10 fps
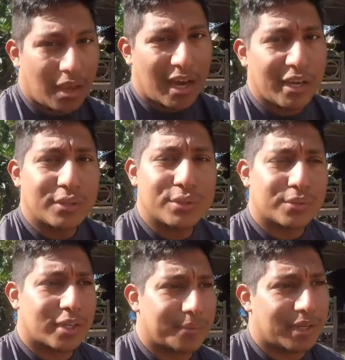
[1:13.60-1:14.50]
I also
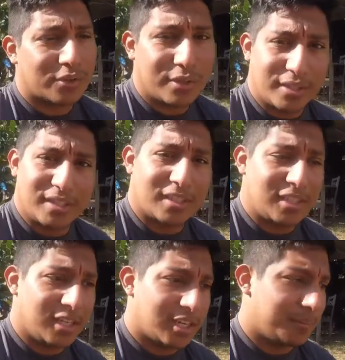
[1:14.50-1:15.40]
recommend going to this
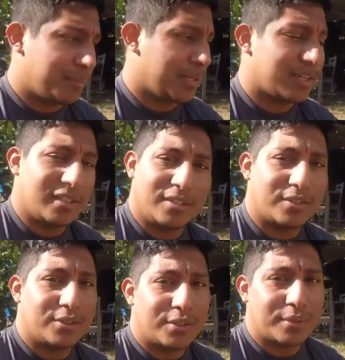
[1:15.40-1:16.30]
League Cup because
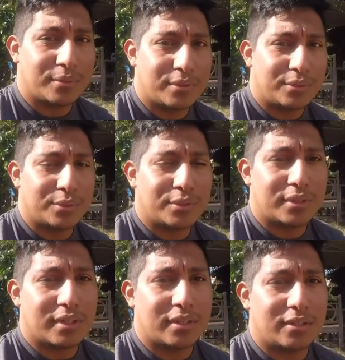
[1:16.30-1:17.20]
you can do
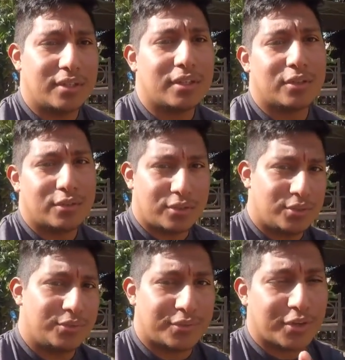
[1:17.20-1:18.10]
you can do a
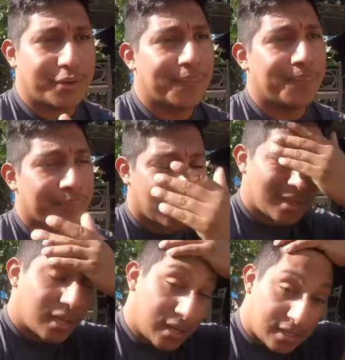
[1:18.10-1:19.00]
twofer.
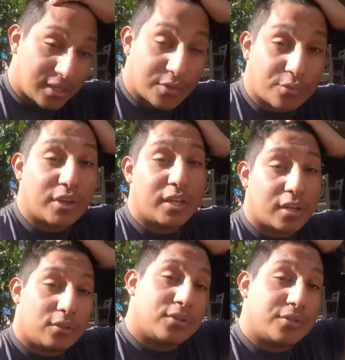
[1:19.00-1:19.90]
Uh, you're really
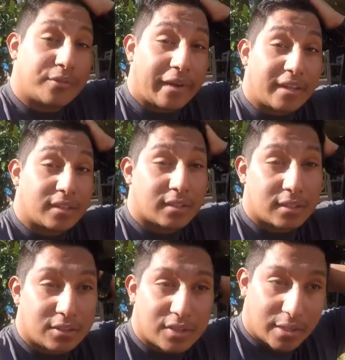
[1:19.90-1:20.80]
close to
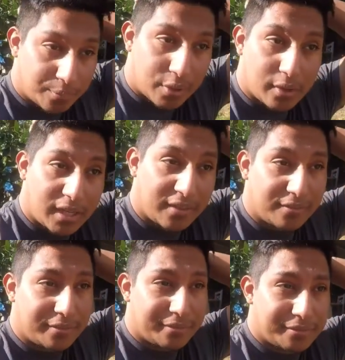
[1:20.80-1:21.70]
Frankenstons. You're like probably like
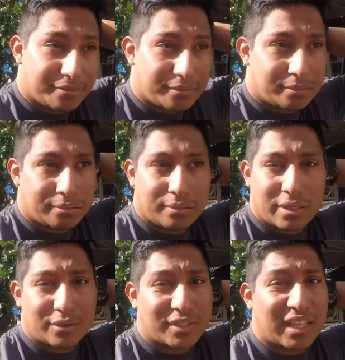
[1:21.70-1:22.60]
I
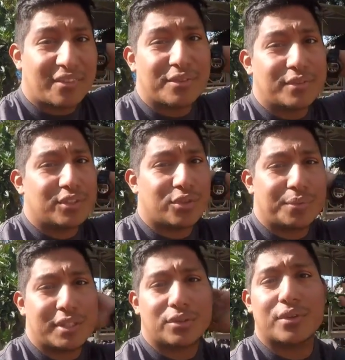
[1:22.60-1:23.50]
want to say like fifteen, twenty
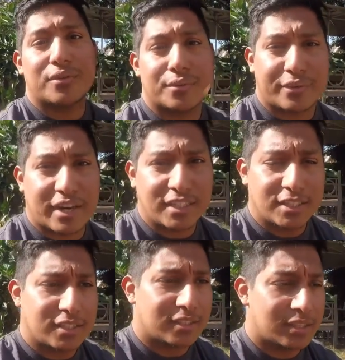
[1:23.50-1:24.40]
minutes away from
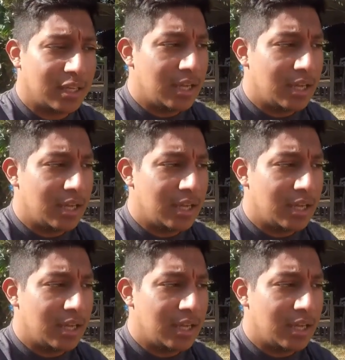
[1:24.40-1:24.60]
Frankenstons.